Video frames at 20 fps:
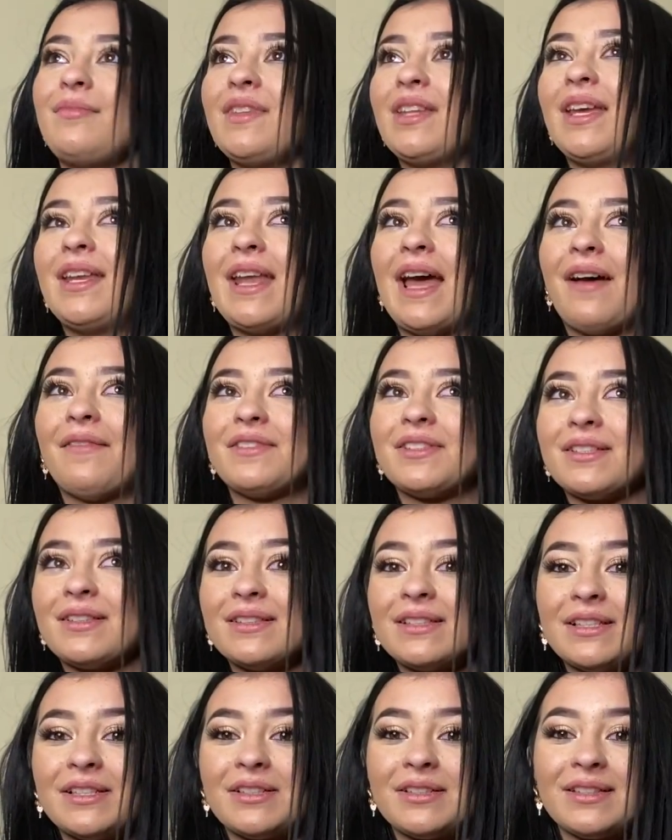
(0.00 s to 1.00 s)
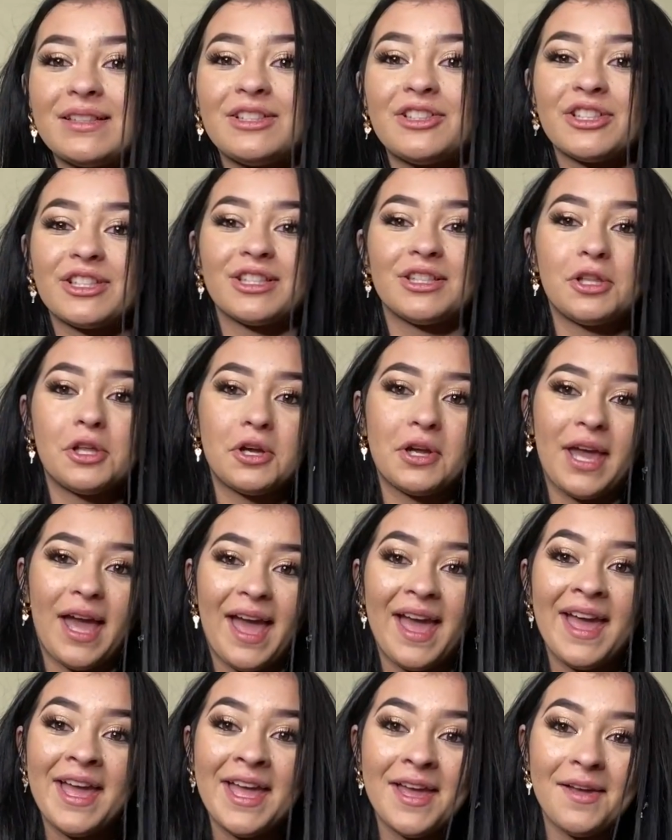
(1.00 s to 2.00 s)
and have to literally just look at
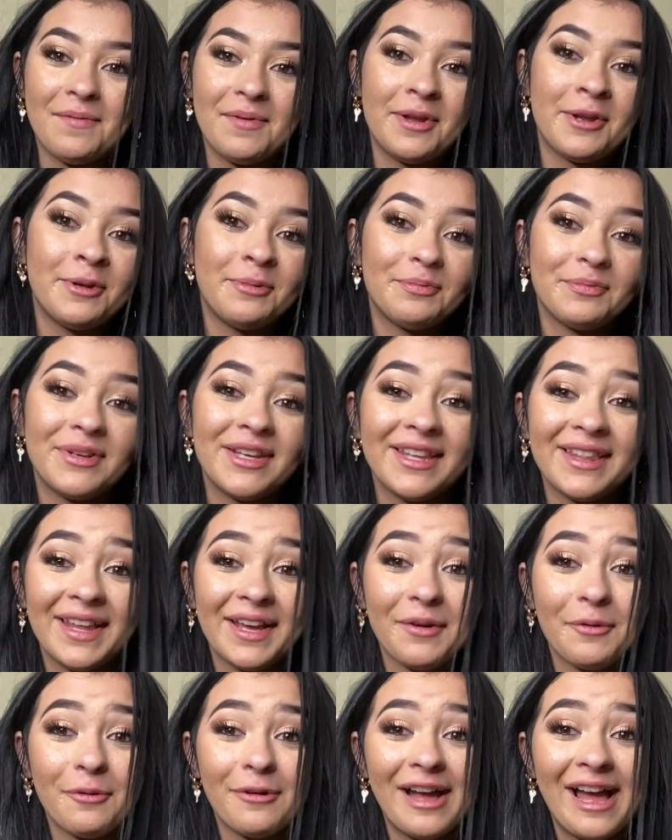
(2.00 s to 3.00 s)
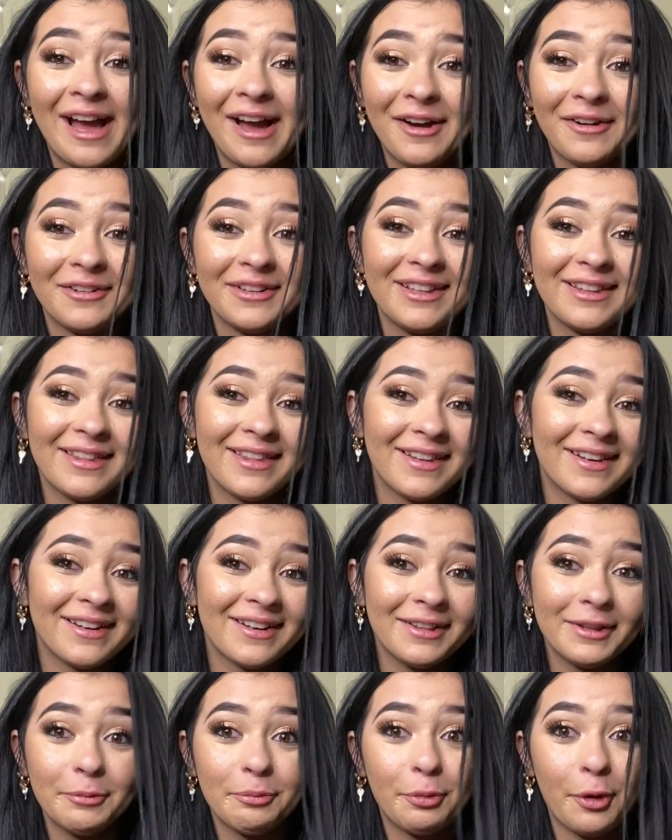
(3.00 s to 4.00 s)
him and be like, wow, he
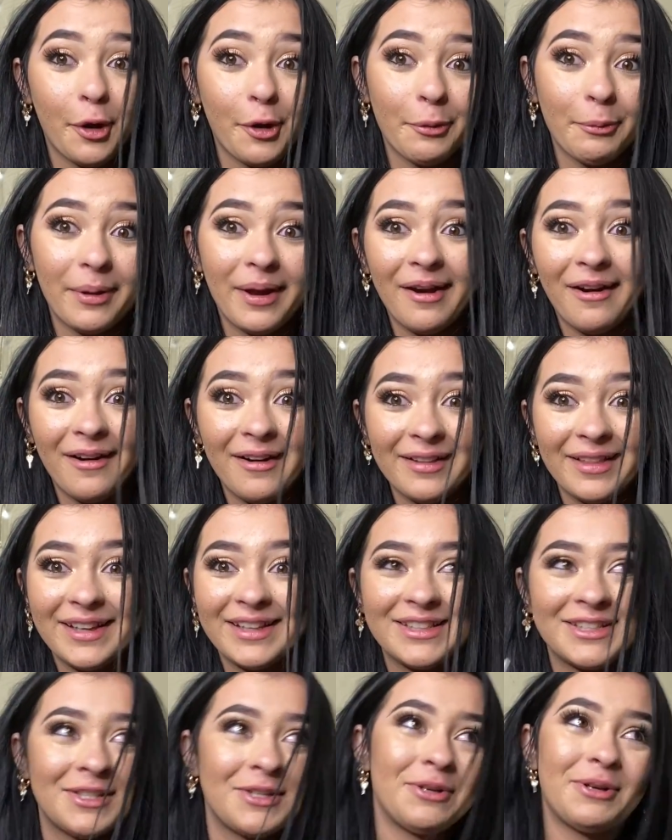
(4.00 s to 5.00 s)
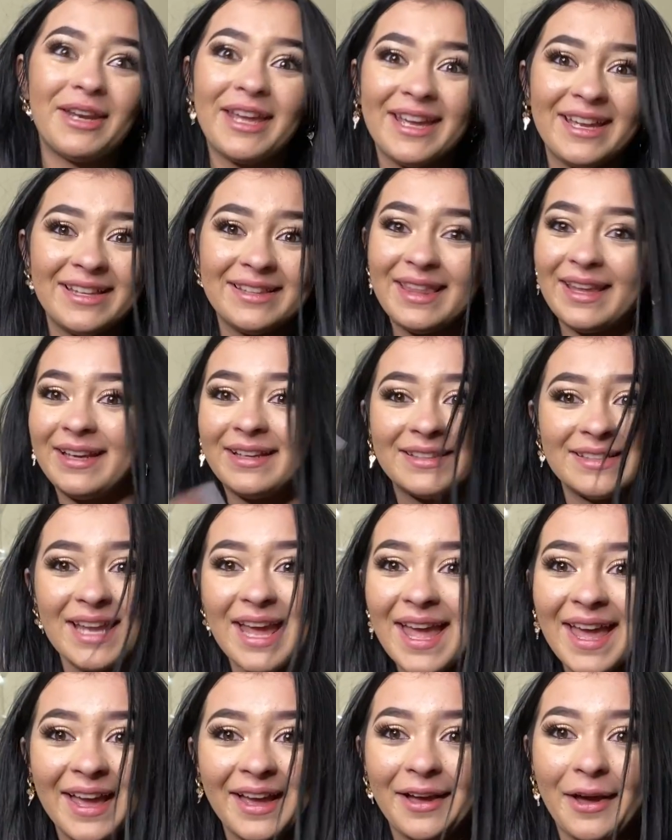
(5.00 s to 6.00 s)
literally broke my heart like a
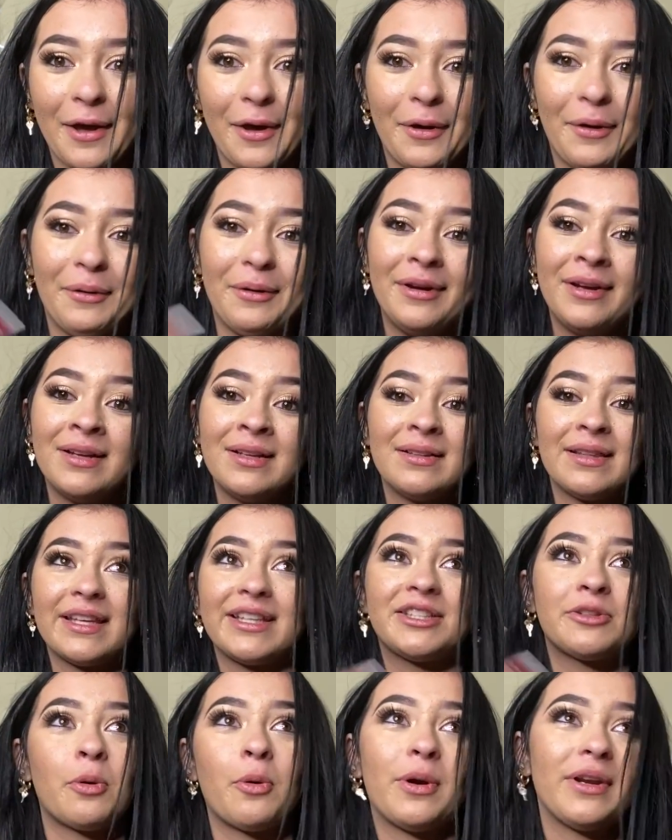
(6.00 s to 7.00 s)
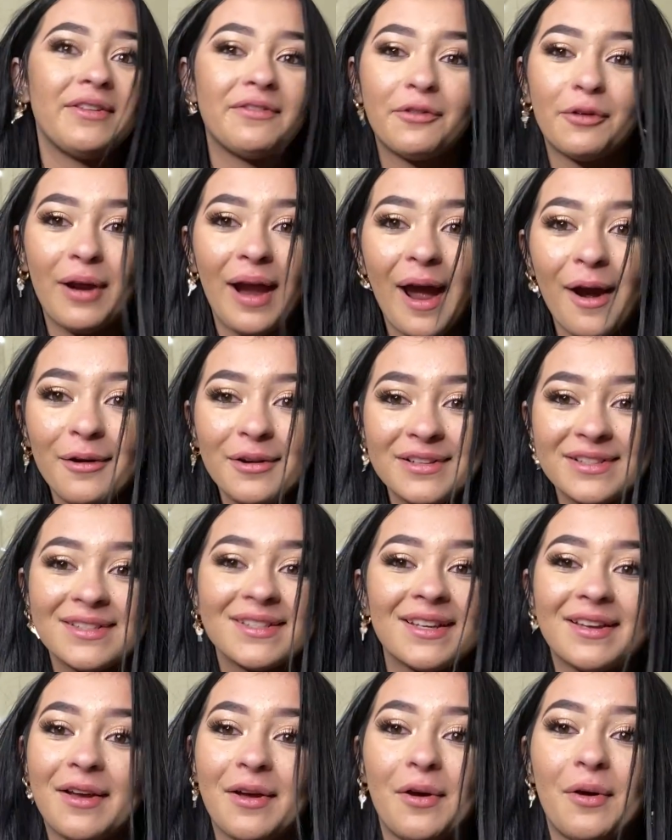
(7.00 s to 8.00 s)
day ago, like 24 hours
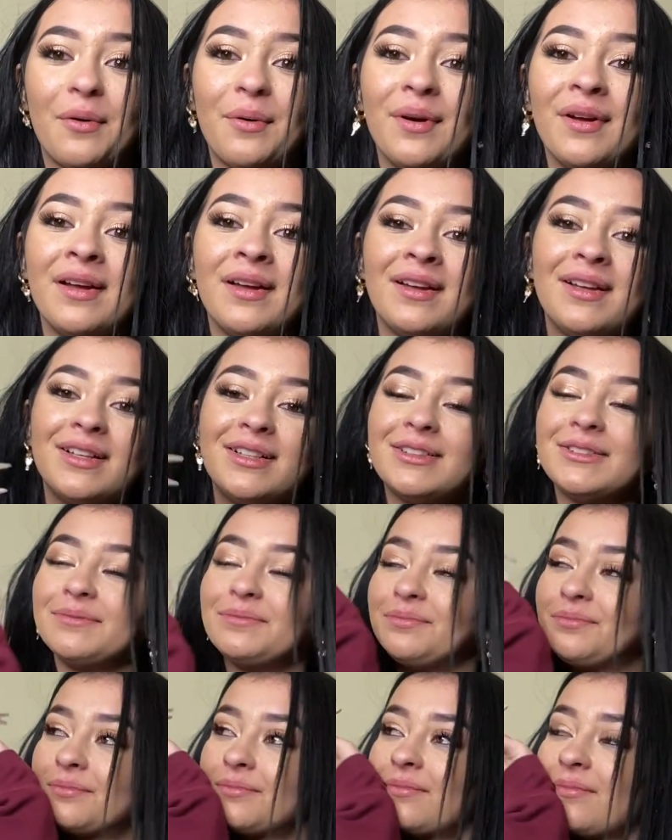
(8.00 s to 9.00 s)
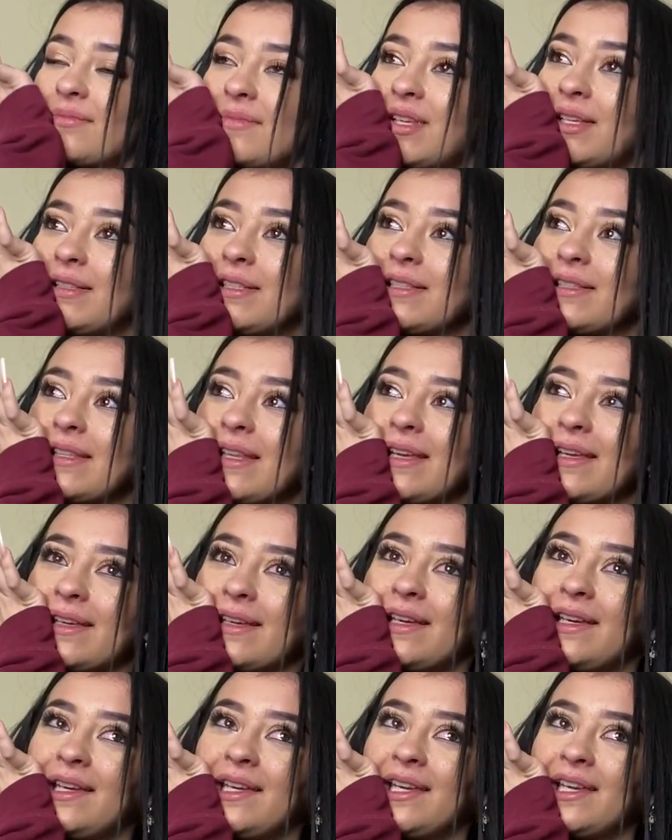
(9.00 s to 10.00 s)
ago. And just like
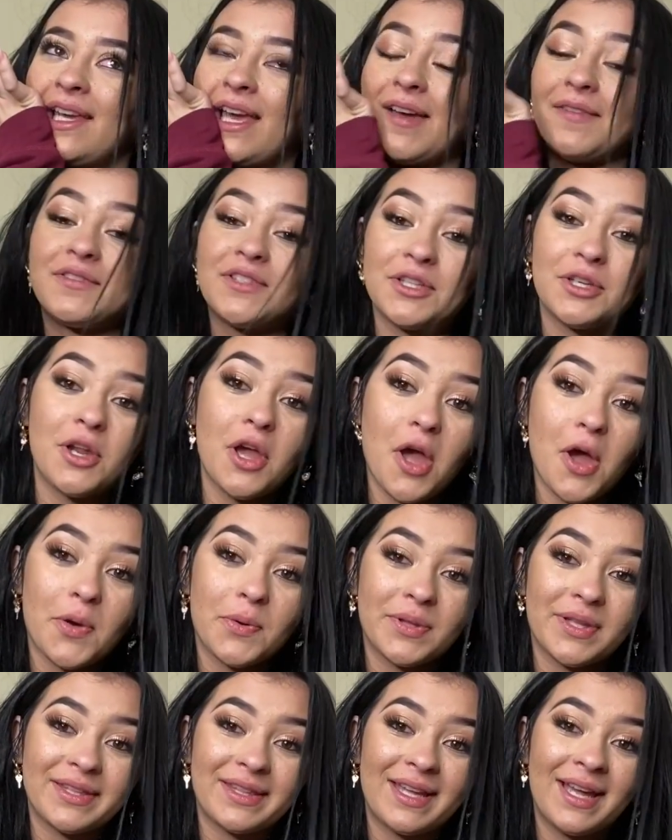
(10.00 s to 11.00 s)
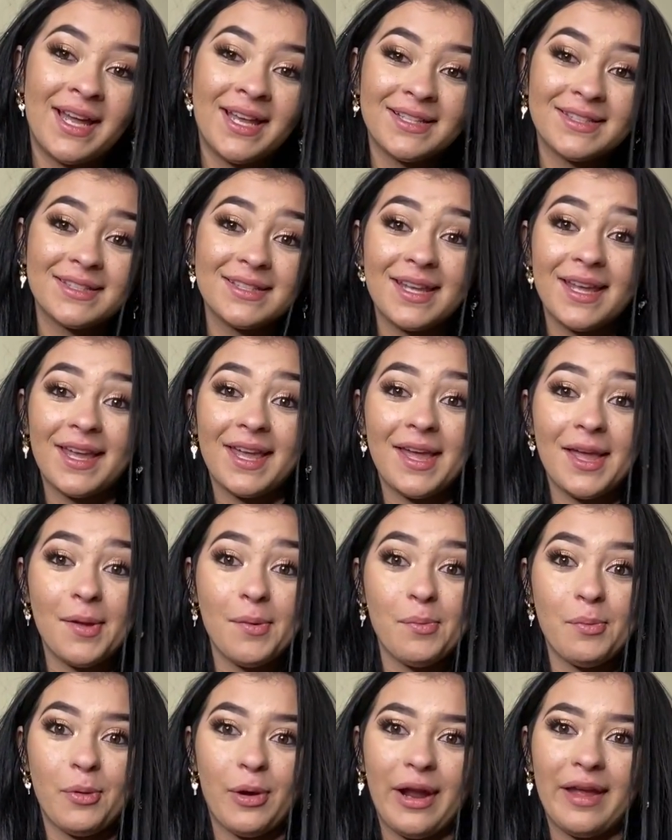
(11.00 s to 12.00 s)
have to know that that's like
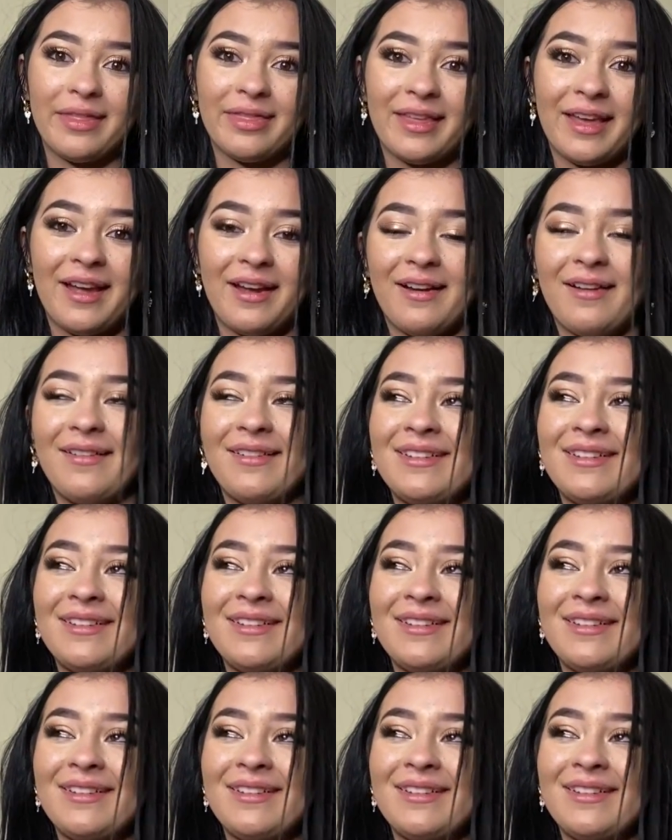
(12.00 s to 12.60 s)
him right there.